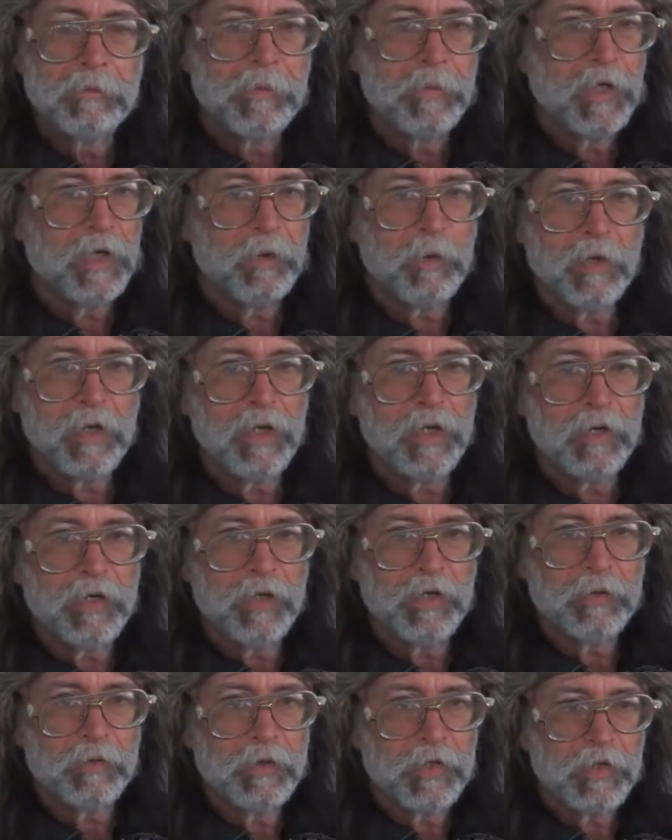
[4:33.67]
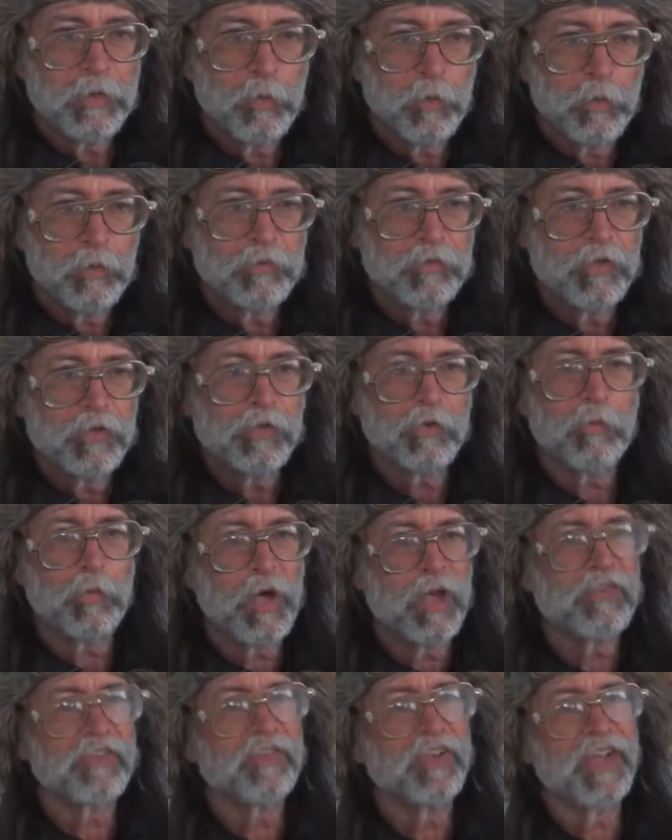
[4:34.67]
it didn't
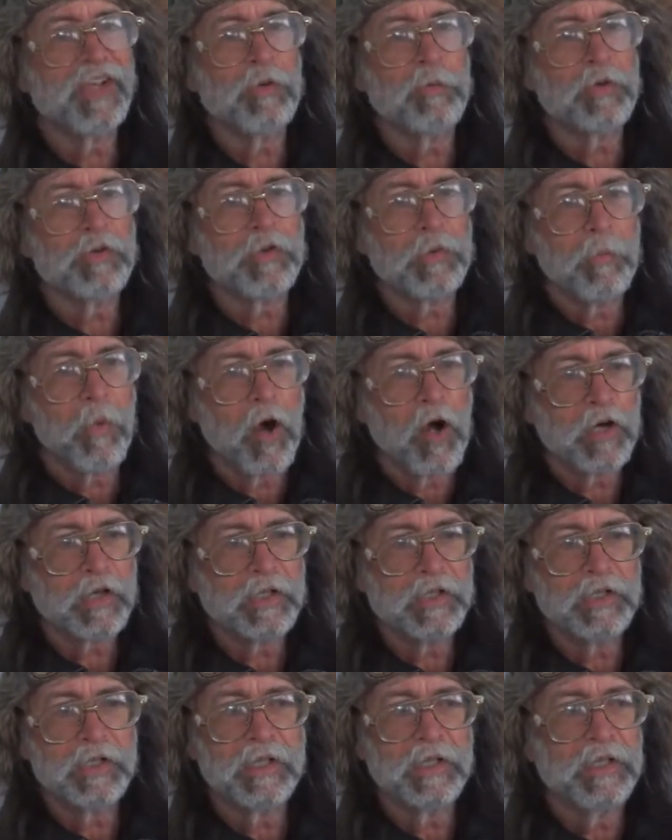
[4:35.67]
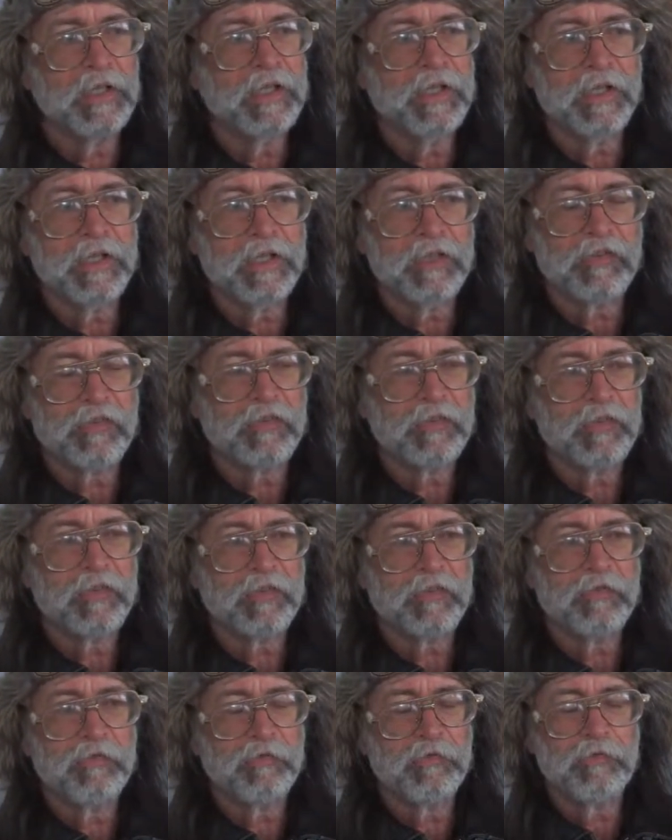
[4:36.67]
resonate with the market.
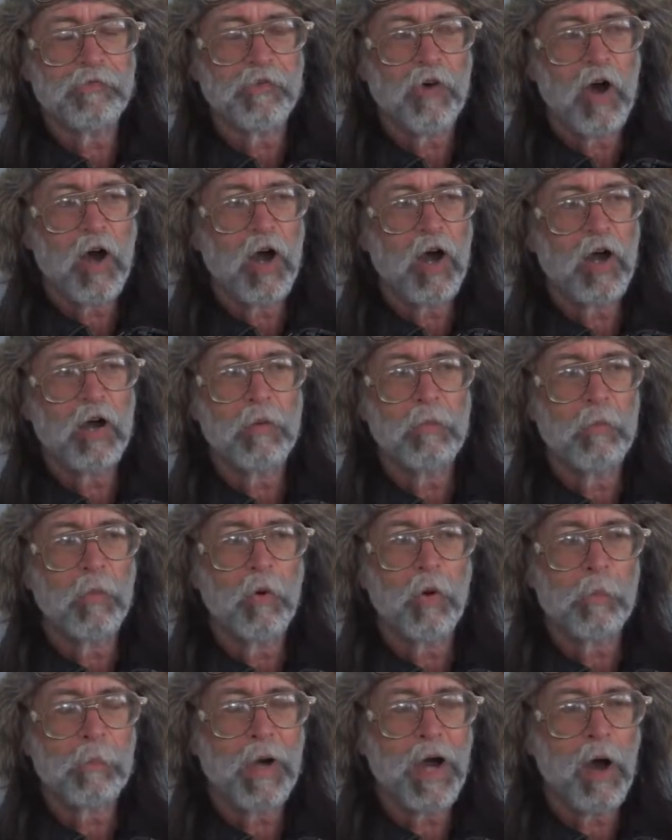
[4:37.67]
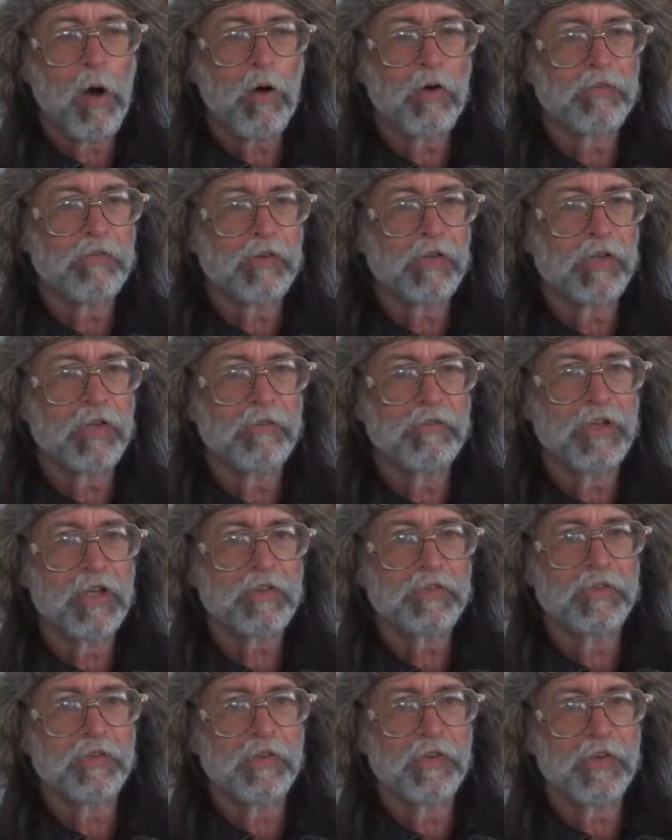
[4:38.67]
It's far more powerful a
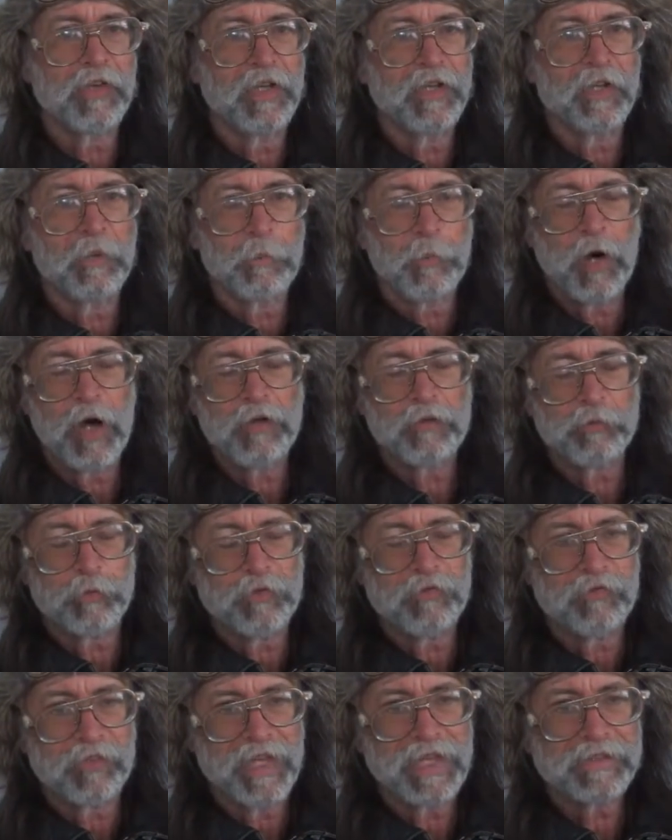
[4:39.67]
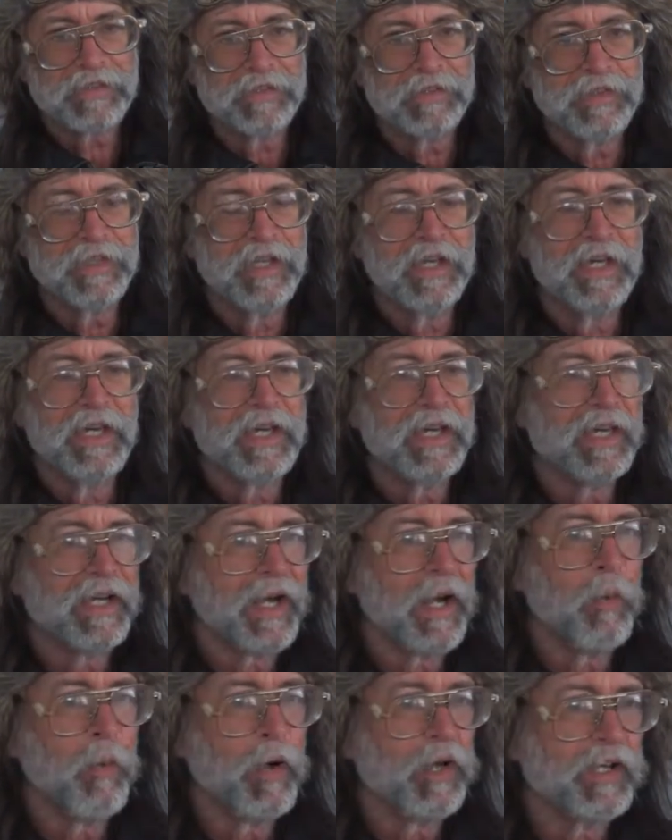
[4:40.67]
vessel than the price reflected,
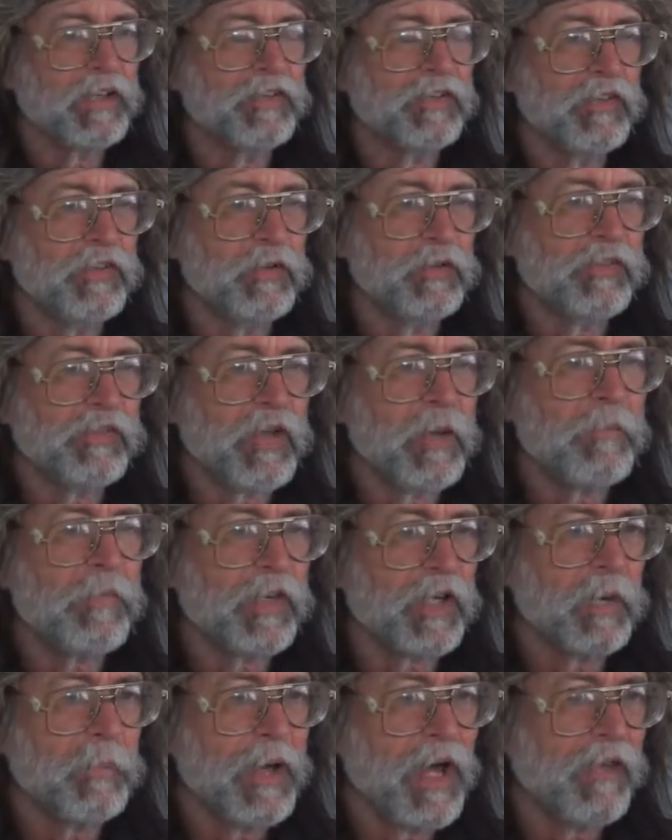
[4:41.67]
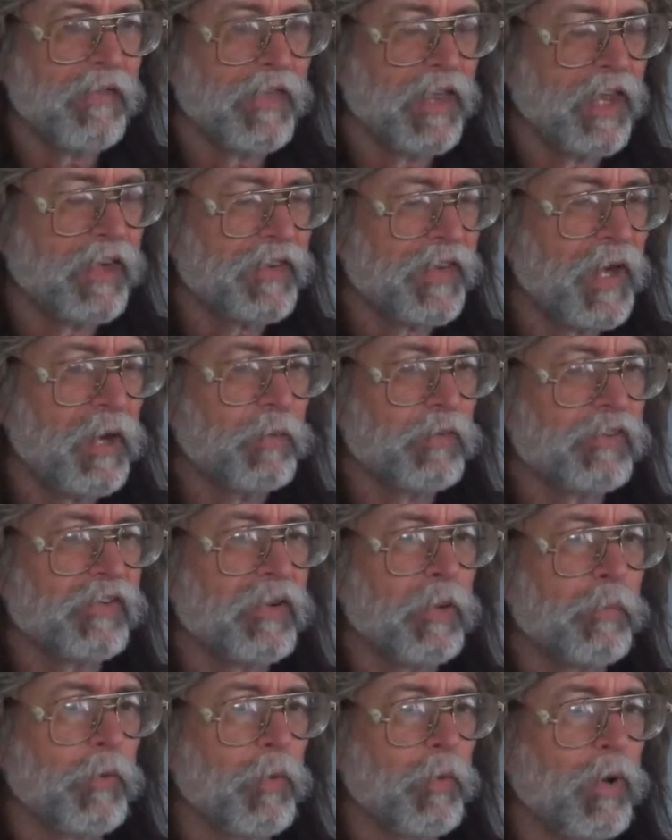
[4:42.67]
and I wanted to do something about that. That was
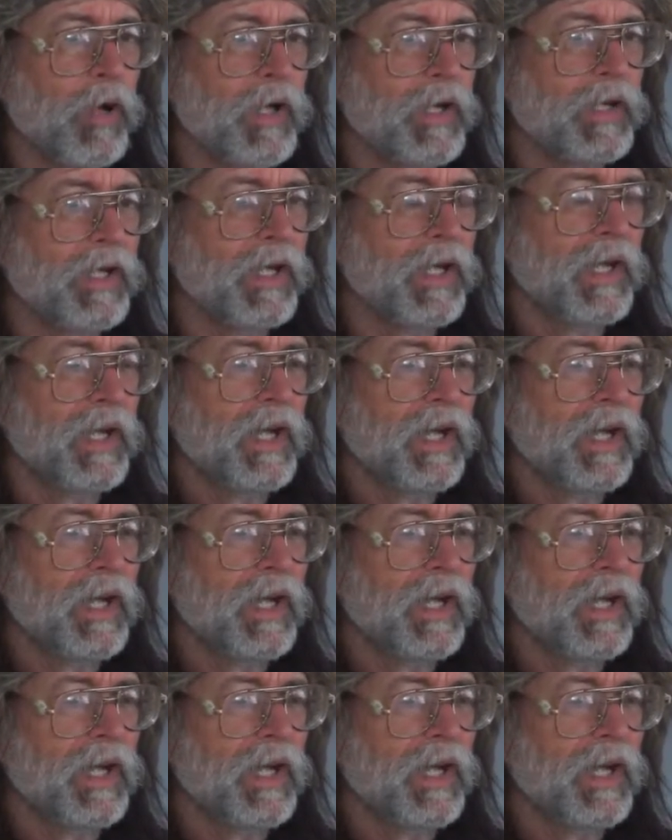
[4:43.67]
number one.